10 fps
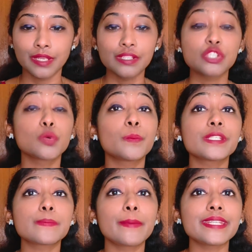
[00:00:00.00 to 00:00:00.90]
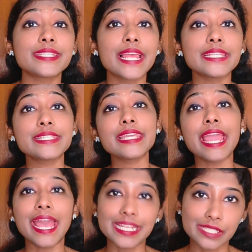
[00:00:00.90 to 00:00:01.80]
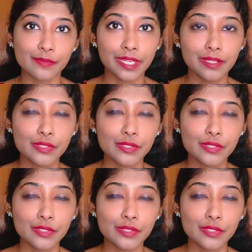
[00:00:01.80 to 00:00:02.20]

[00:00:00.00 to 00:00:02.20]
super specialty as well.